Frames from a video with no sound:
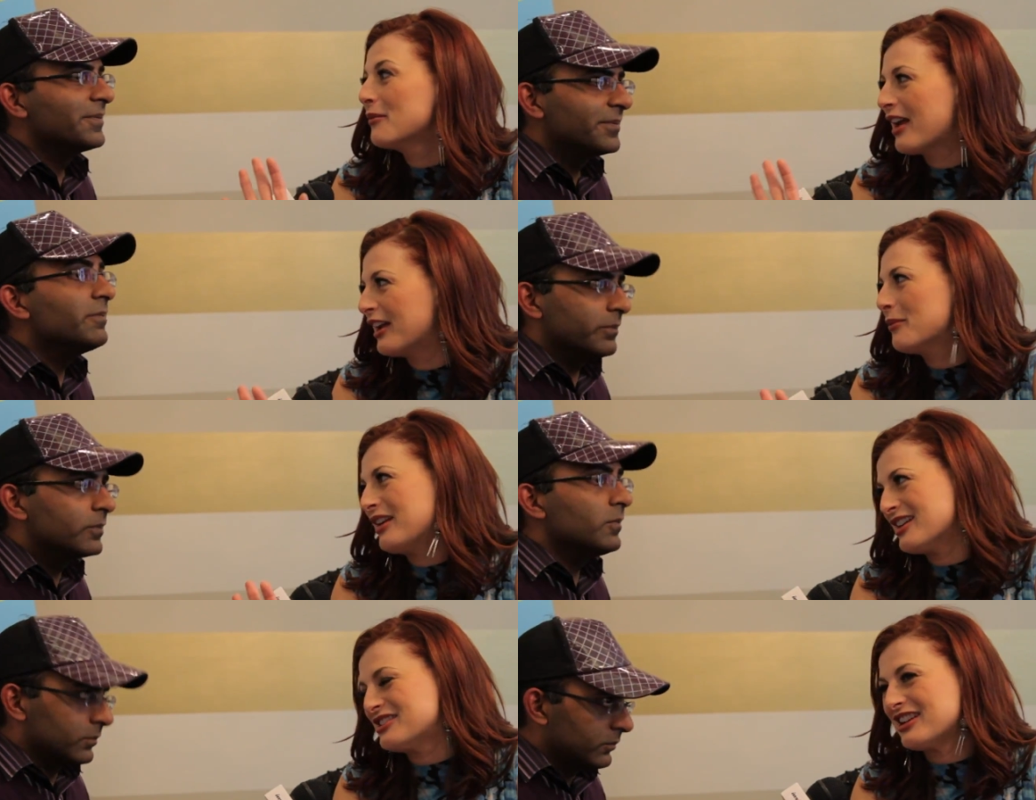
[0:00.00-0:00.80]
Speaker 1: I'm getting a
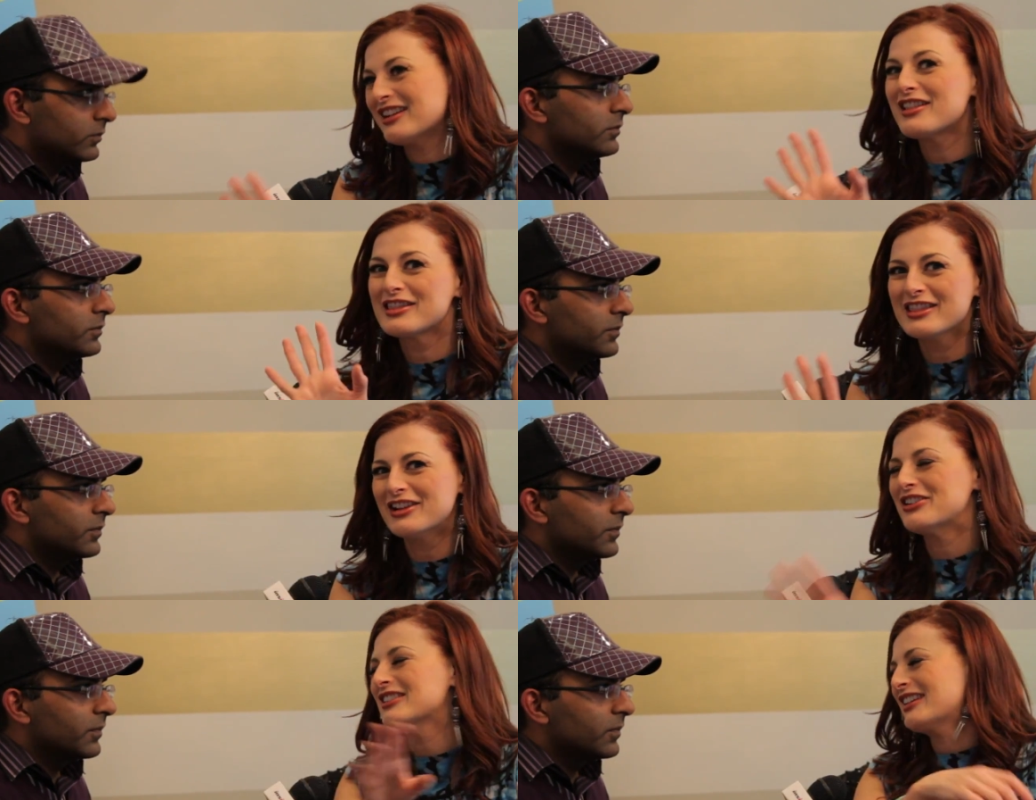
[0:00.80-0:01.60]
PhD.
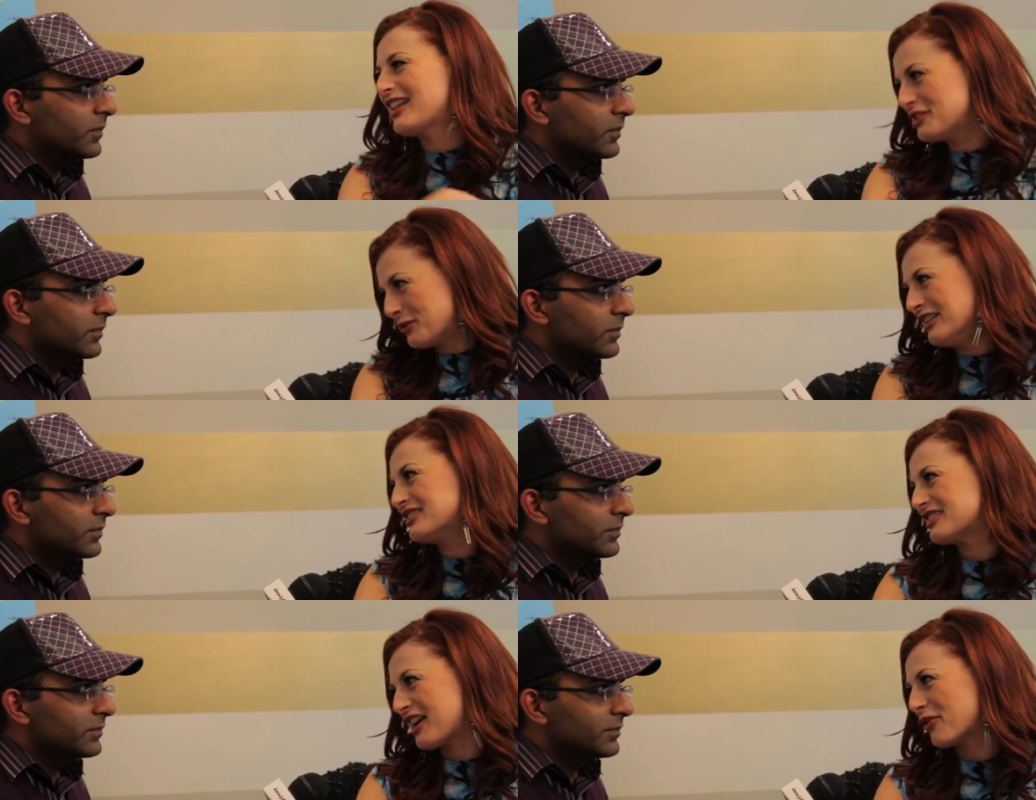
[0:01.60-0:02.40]
Literally, that's what
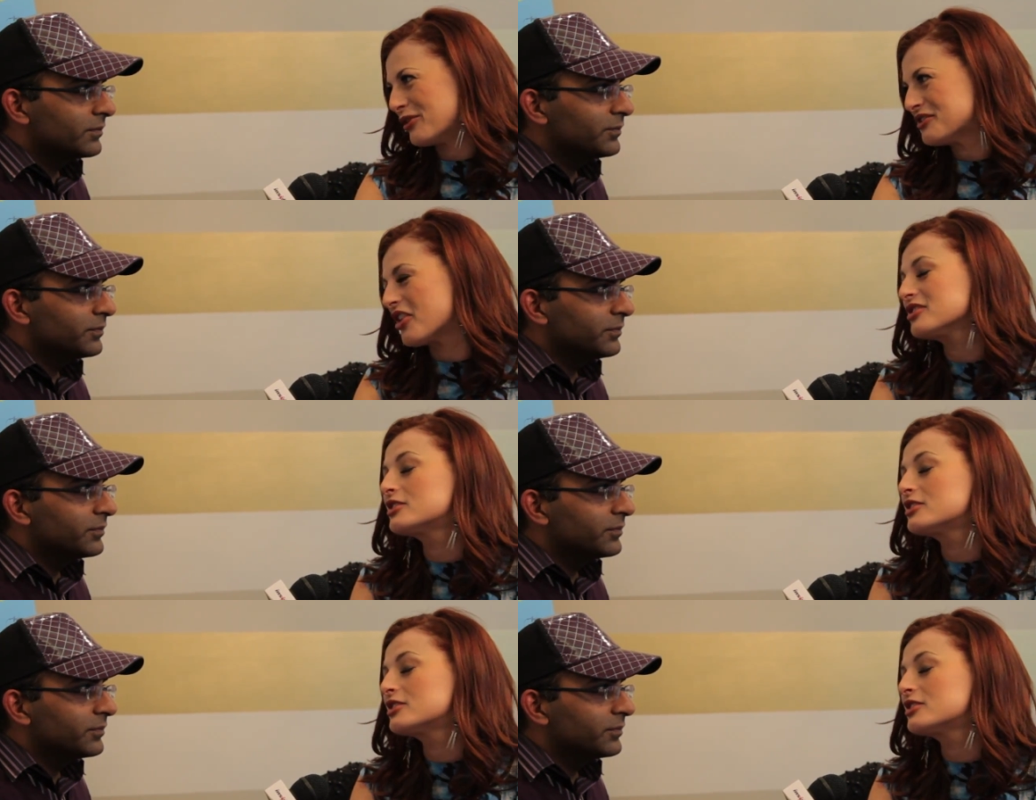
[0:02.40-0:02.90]
his exact words are.